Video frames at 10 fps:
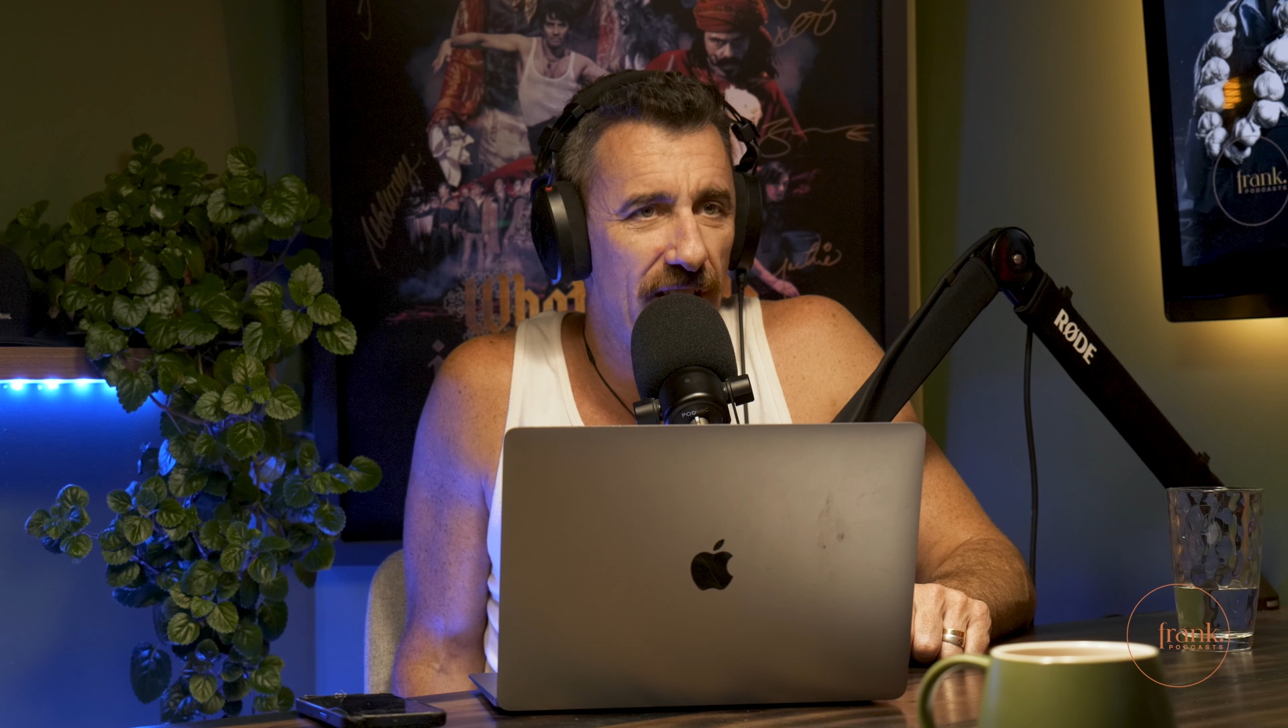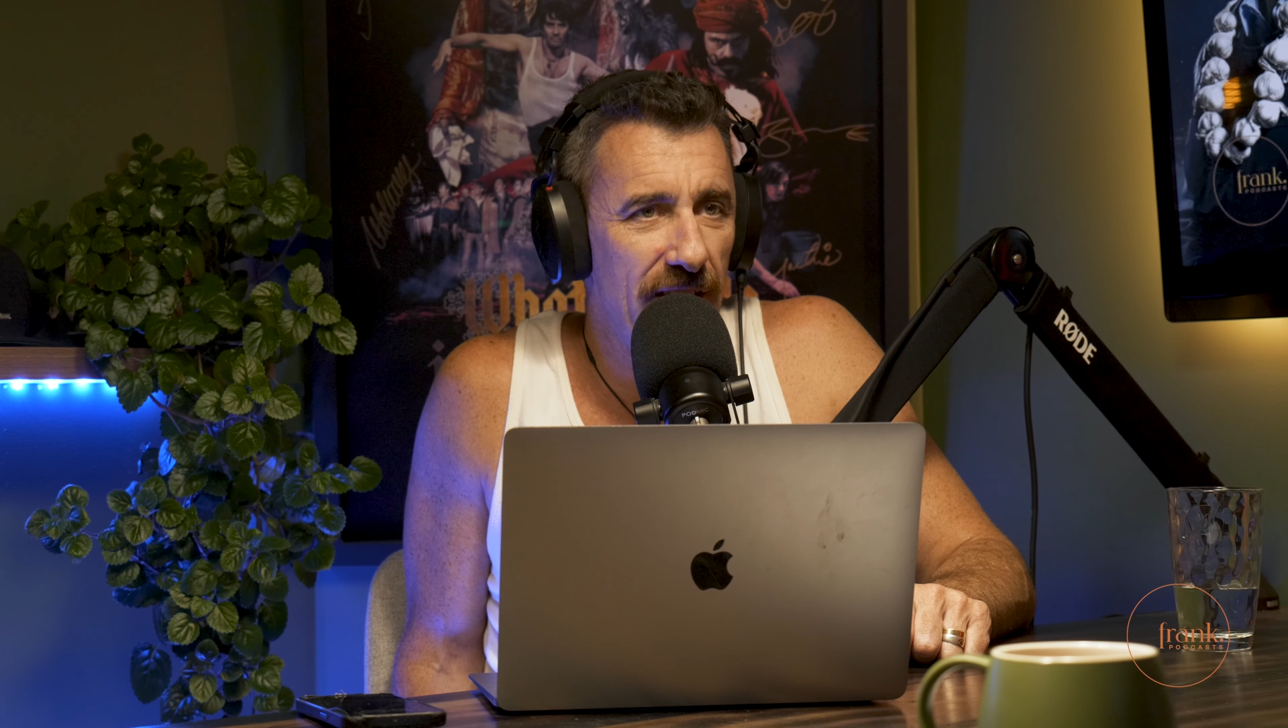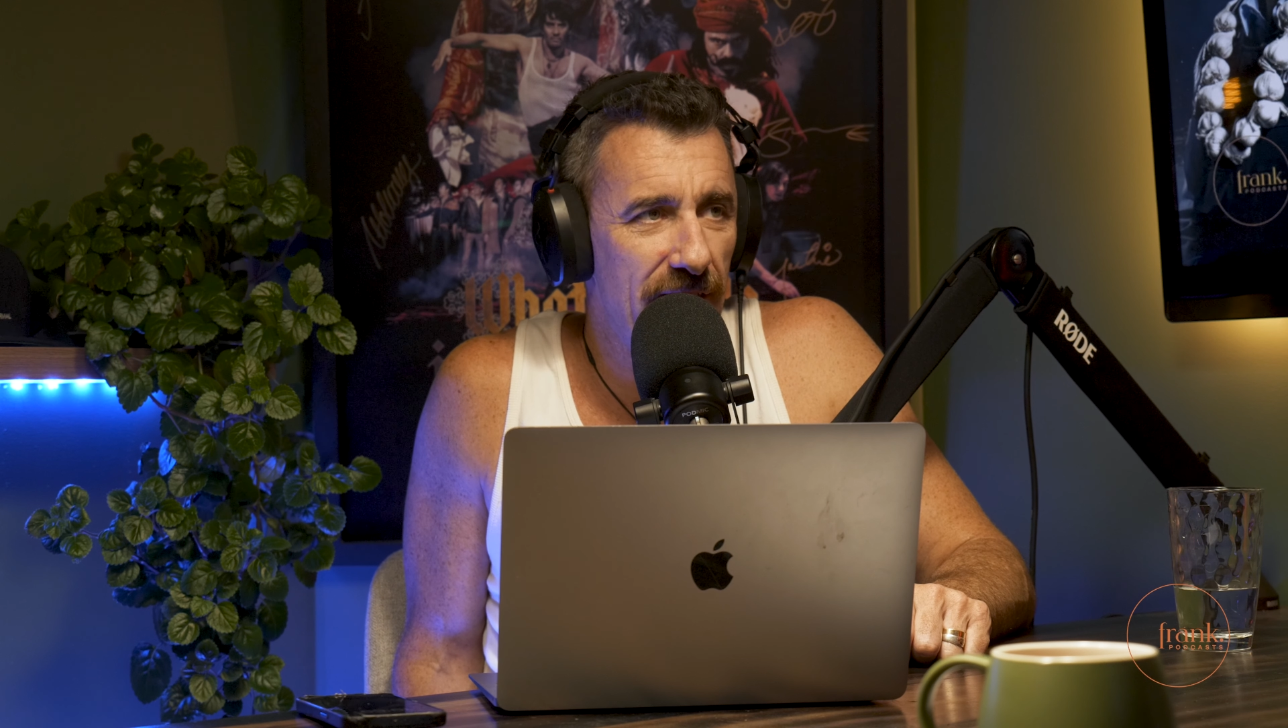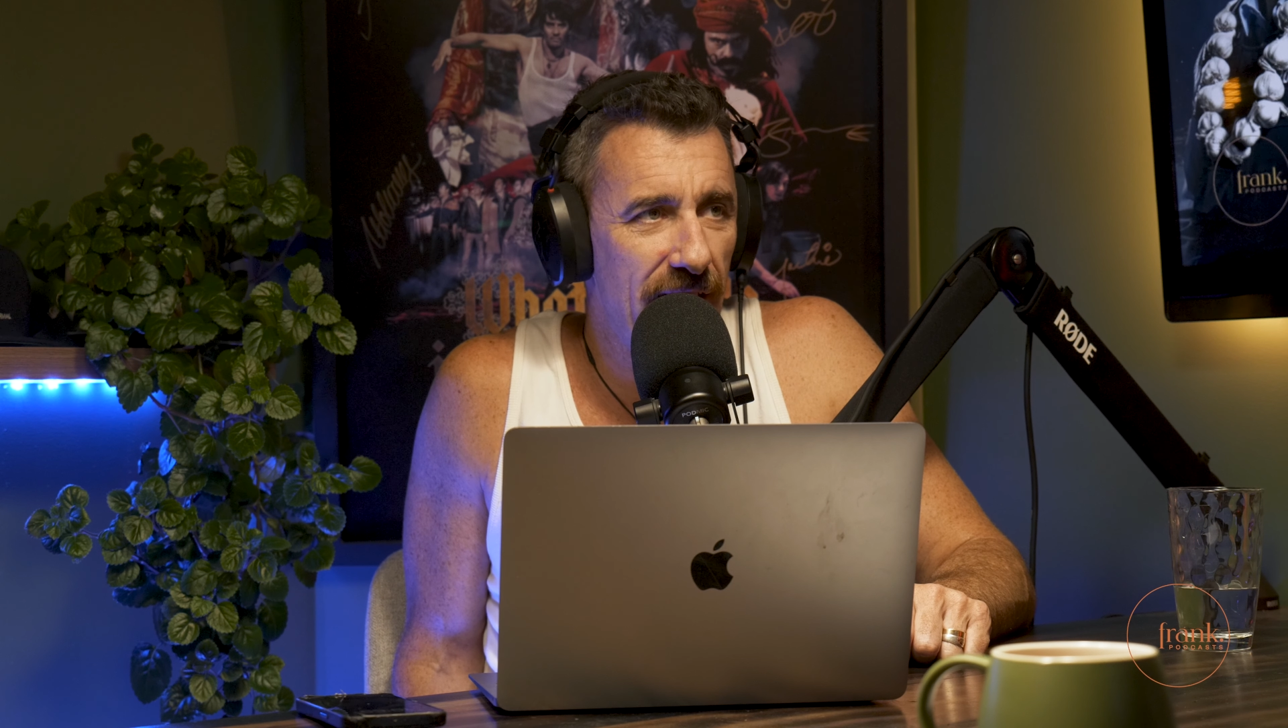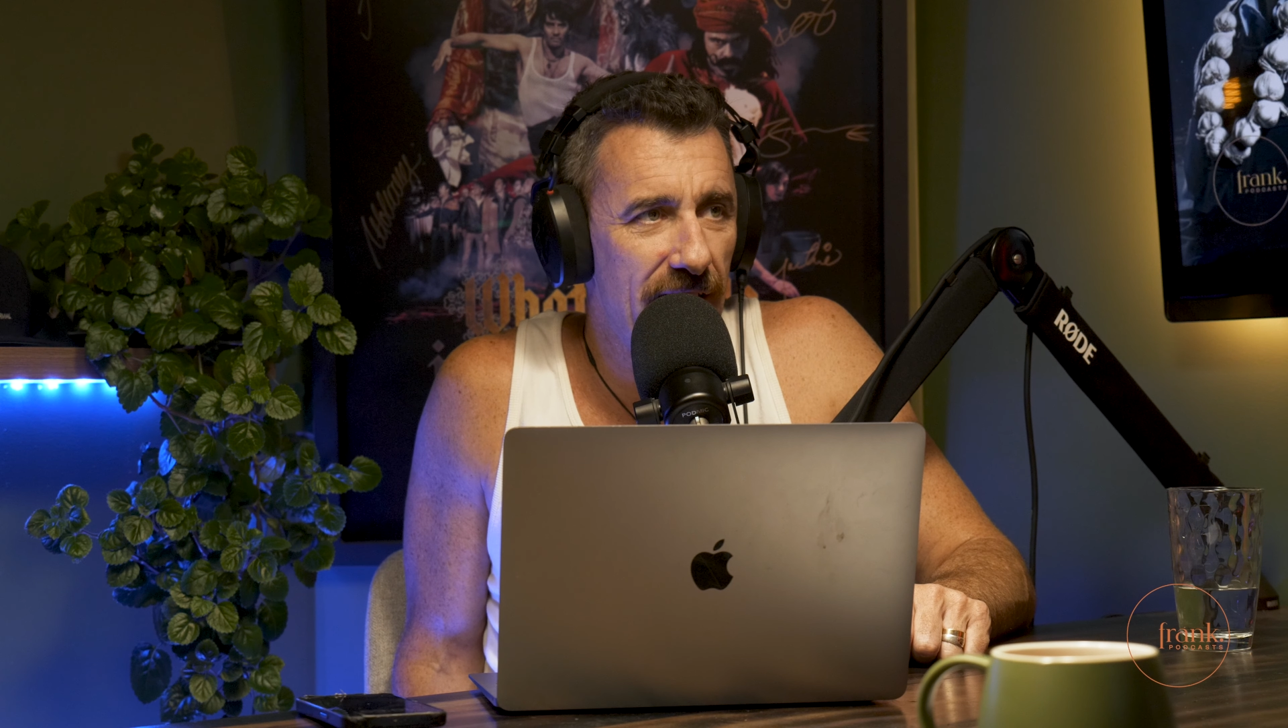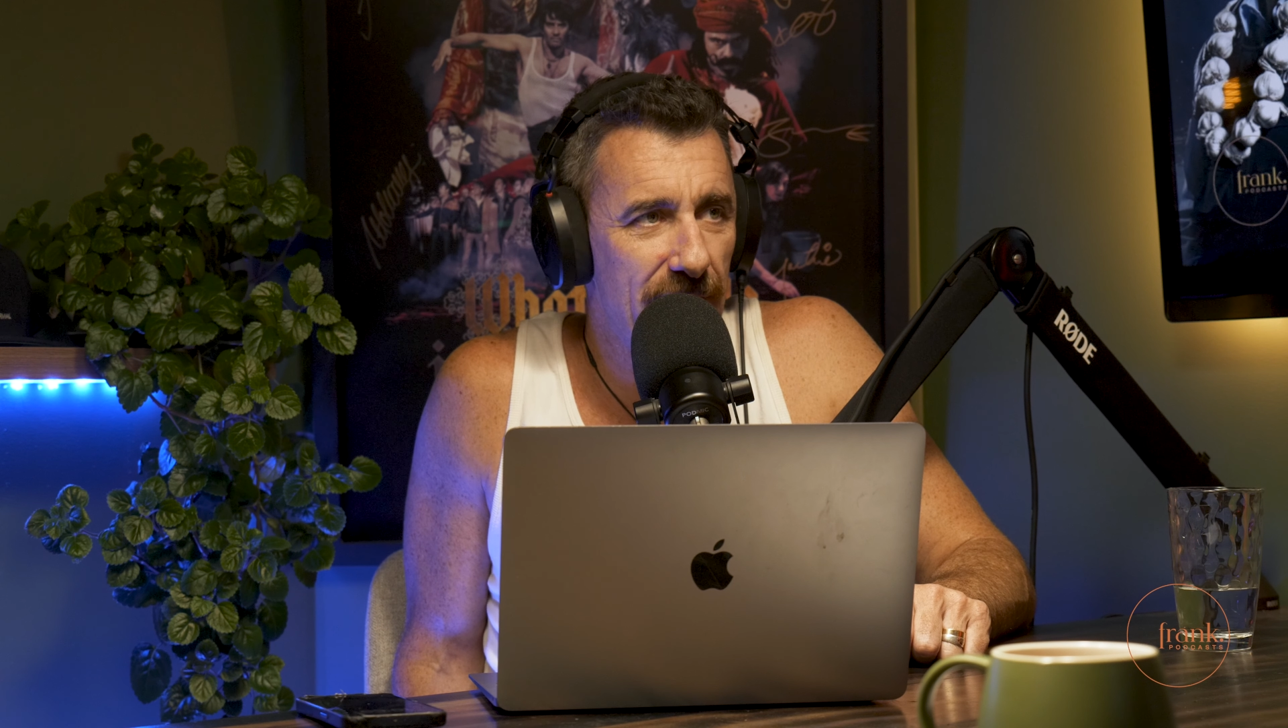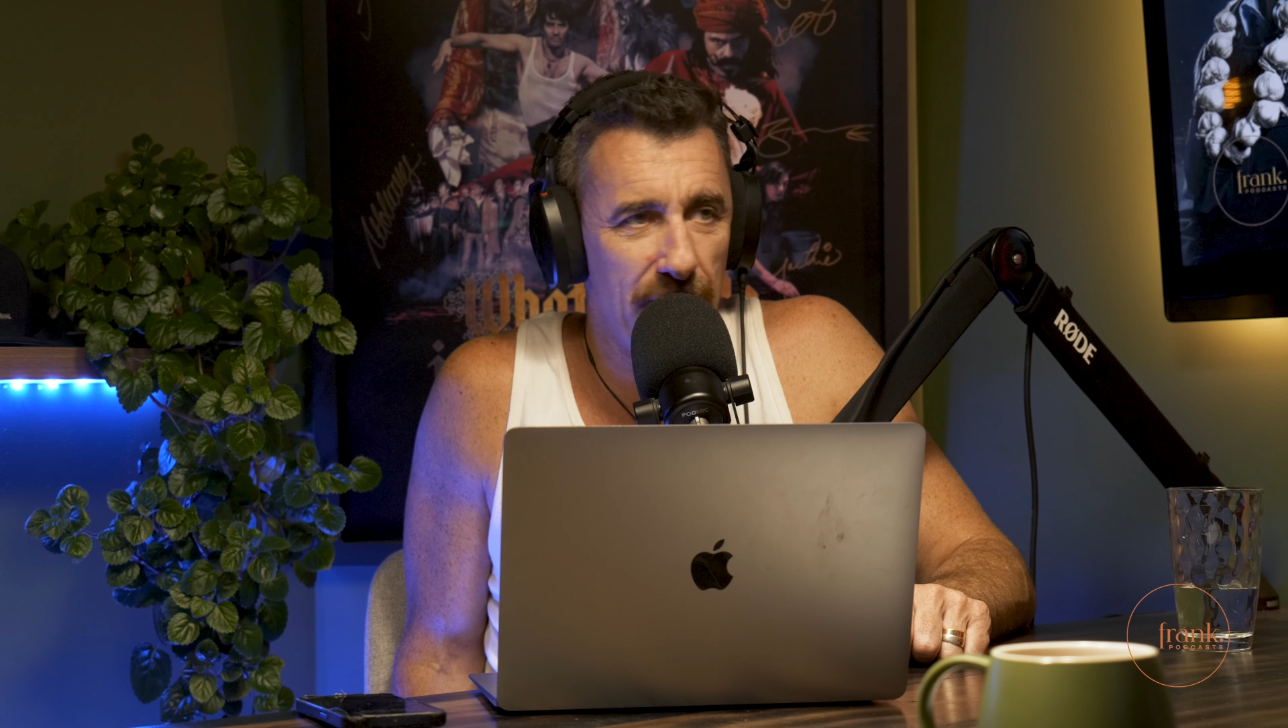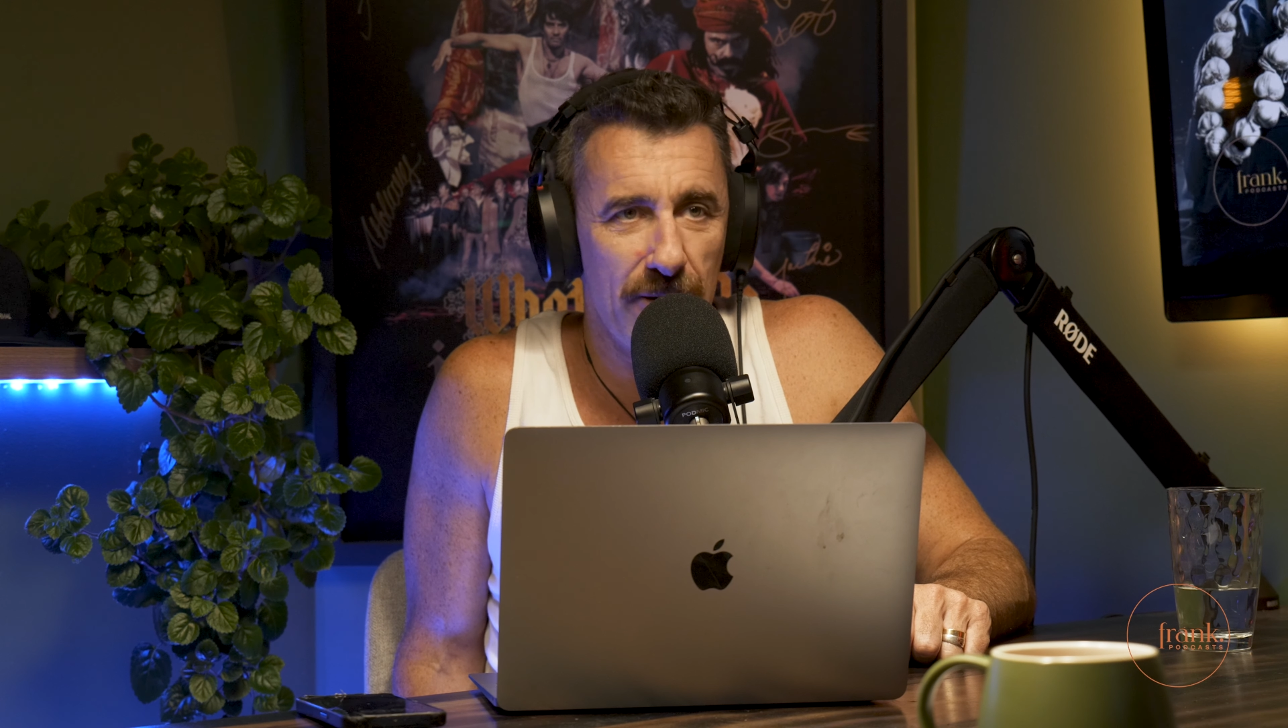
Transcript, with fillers: say that,